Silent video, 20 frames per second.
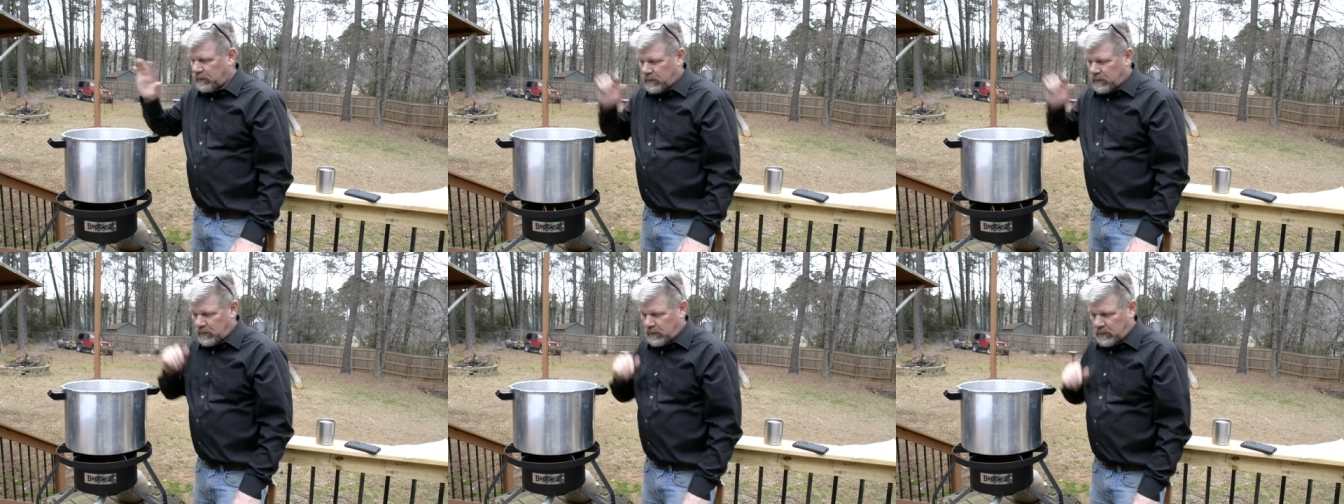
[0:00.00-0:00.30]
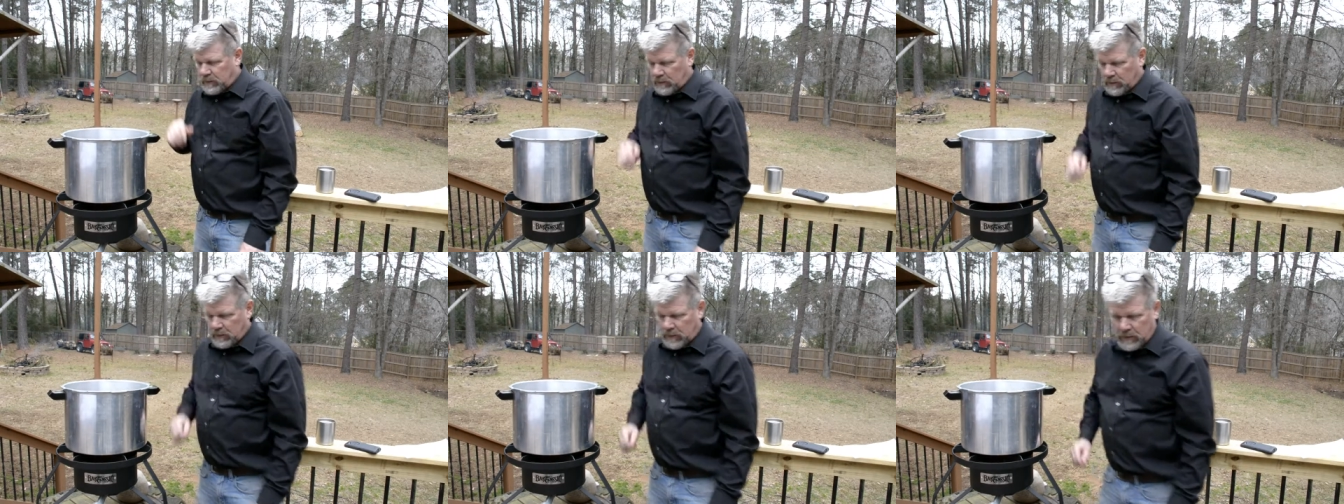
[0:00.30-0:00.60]

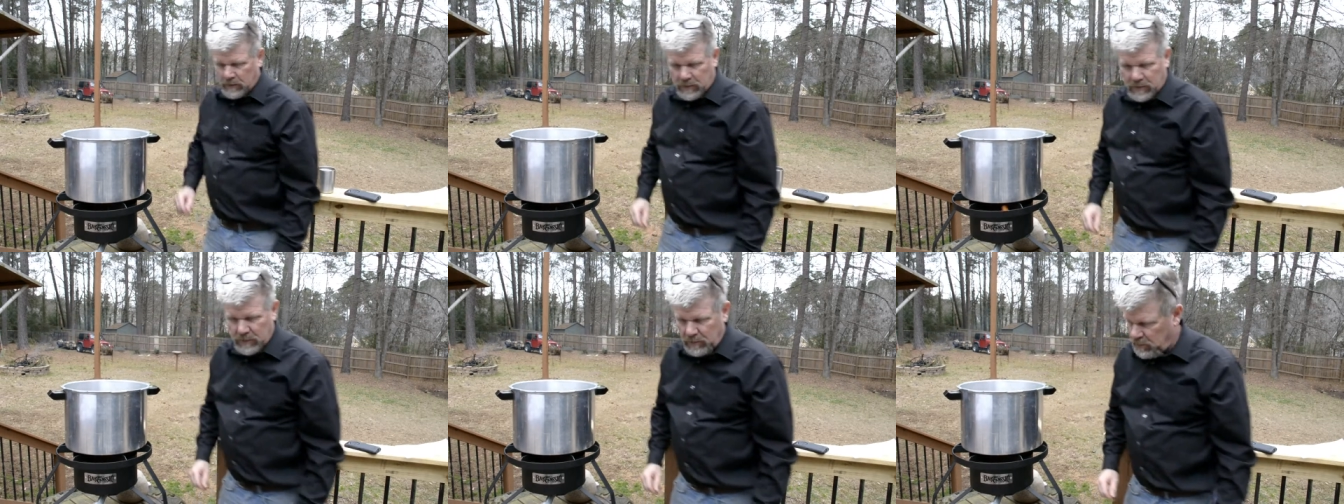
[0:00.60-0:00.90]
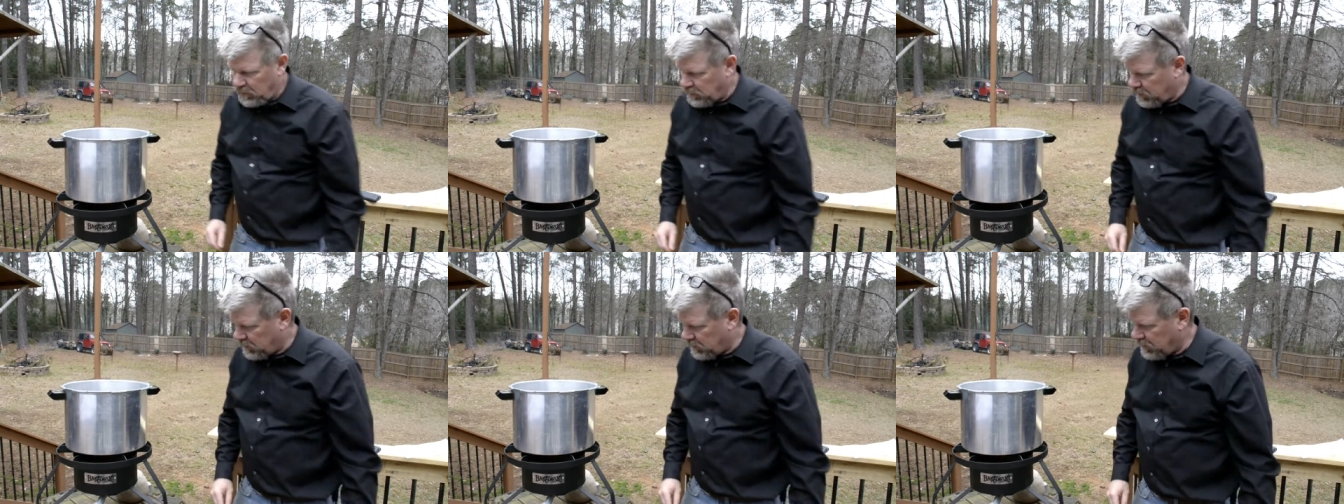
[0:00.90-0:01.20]
It's, it's
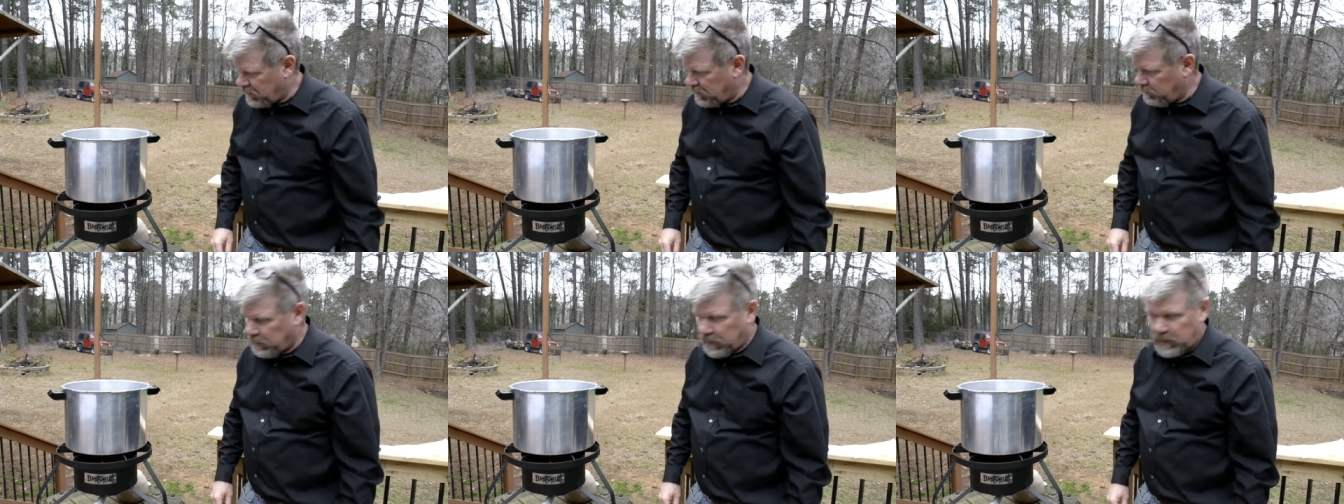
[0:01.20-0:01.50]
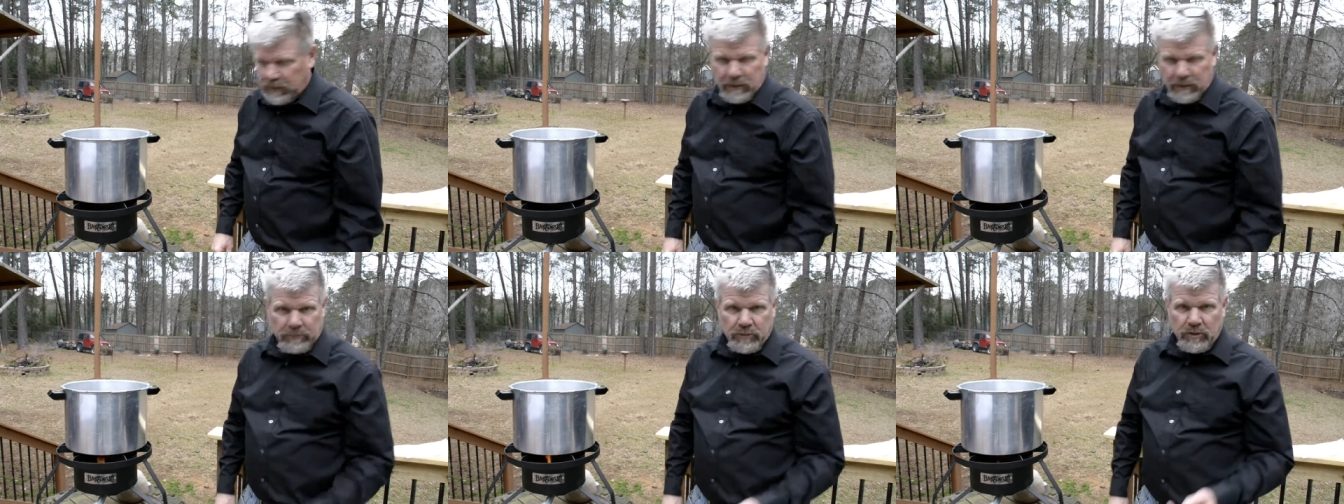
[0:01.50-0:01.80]
still at the steeping
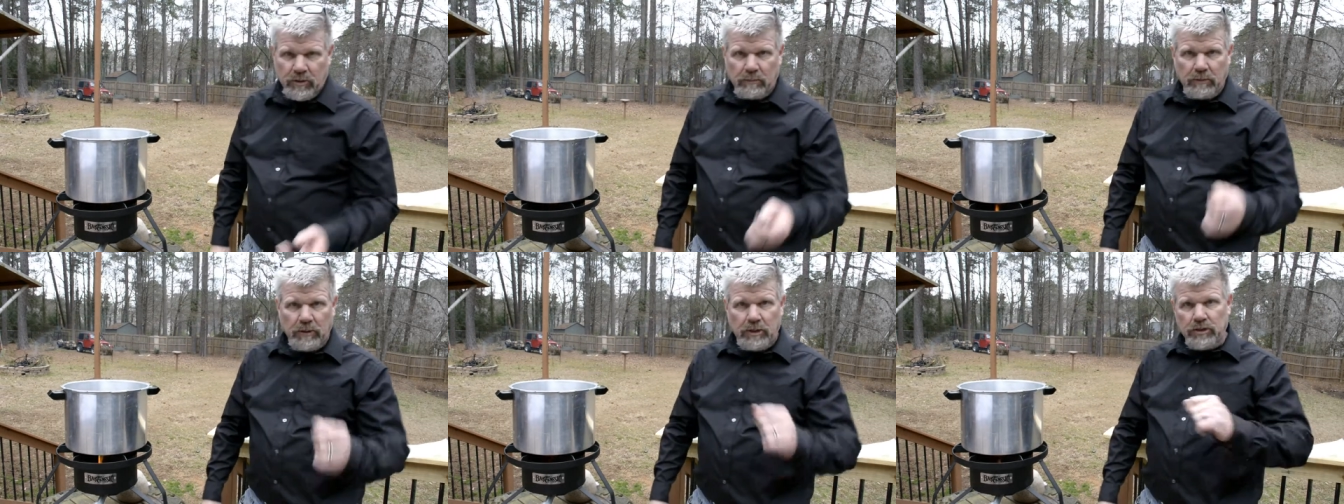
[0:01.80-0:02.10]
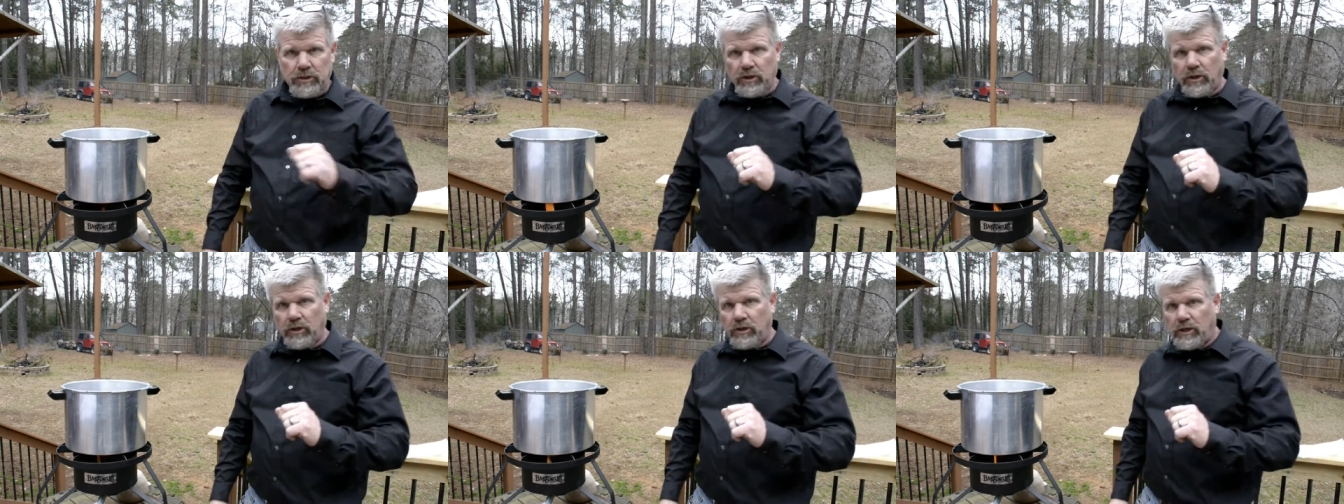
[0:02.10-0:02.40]
temperature. I'm gonna
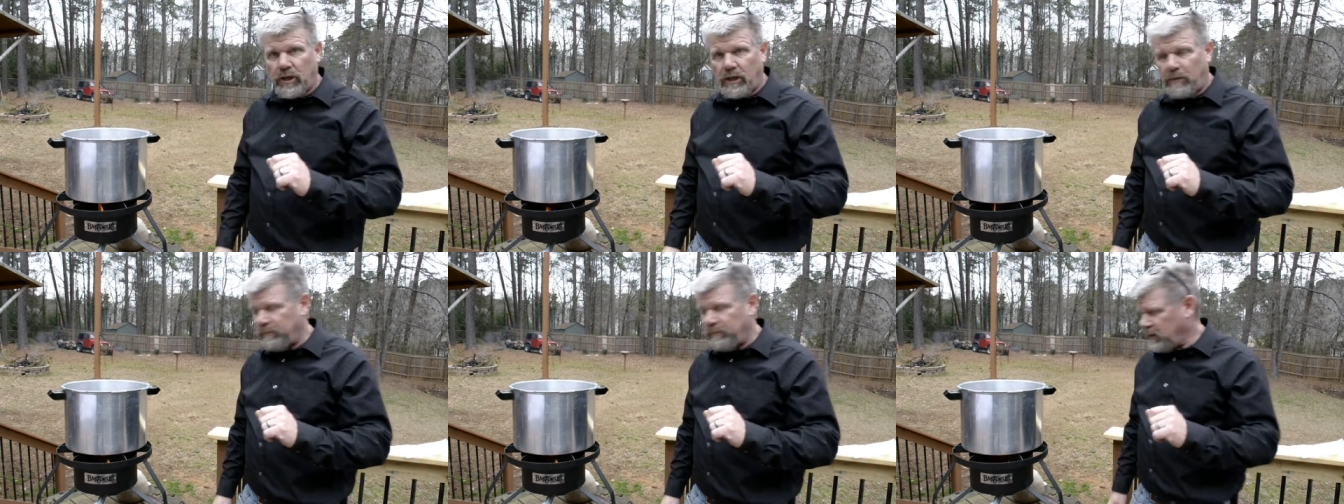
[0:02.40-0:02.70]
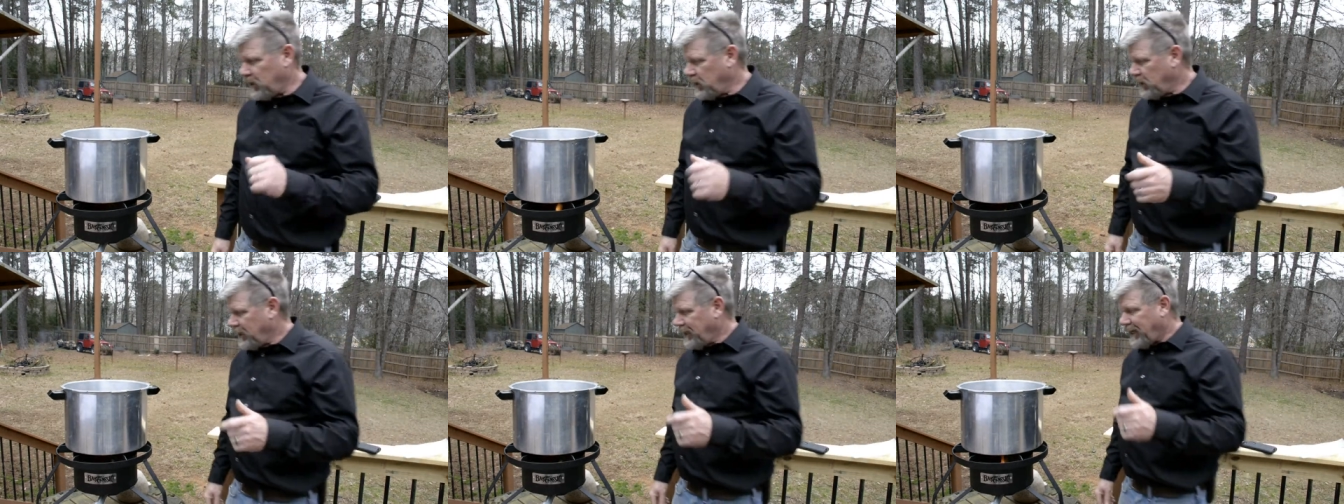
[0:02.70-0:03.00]
turn up,
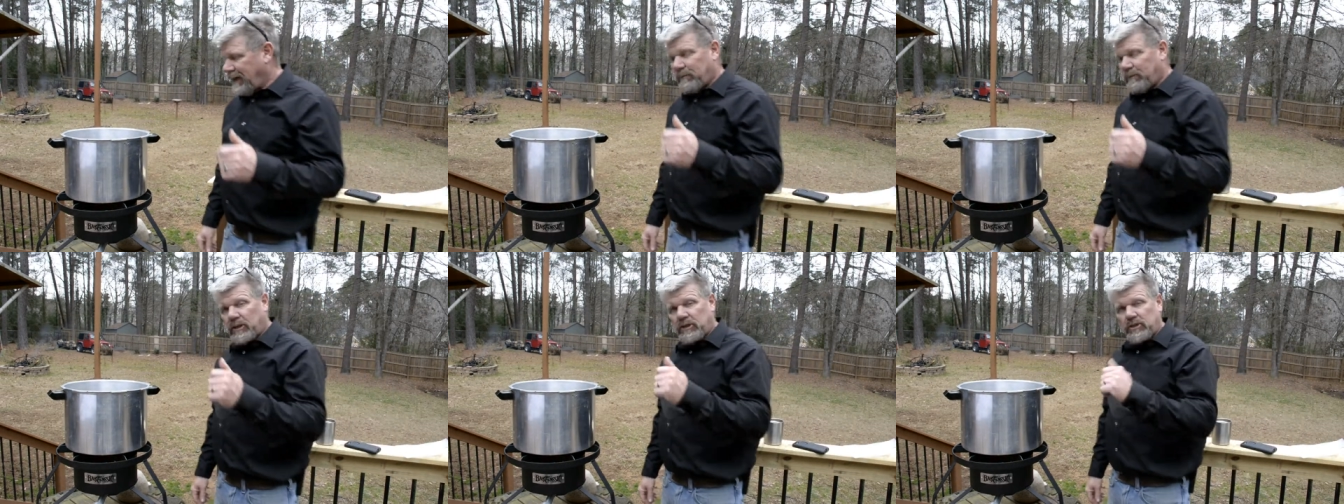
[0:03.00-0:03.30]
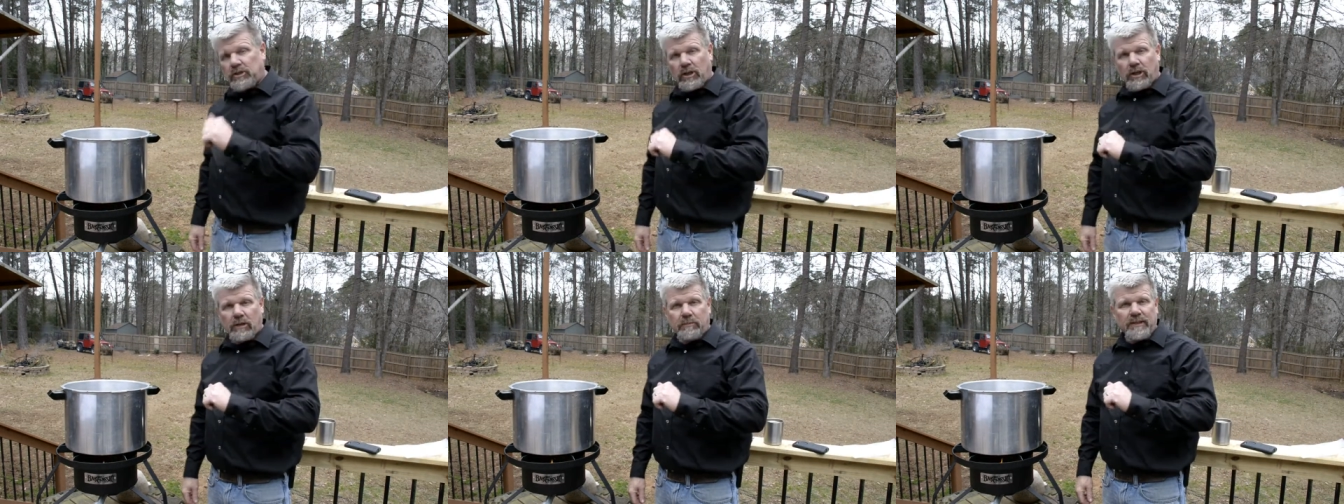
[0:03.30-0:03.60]
I'm gonna
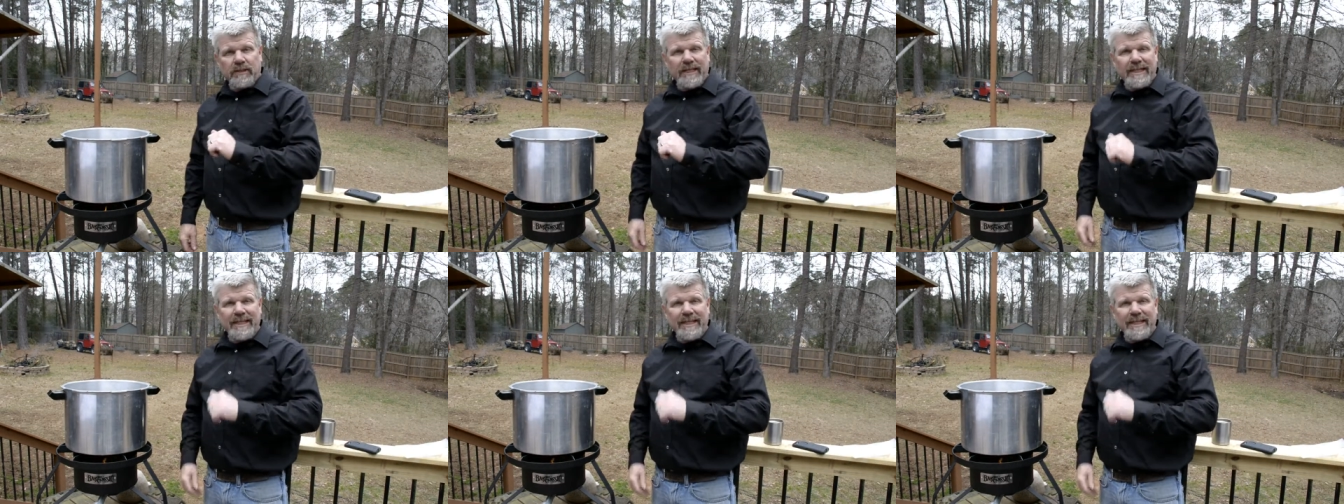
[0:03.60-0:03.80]
turn up the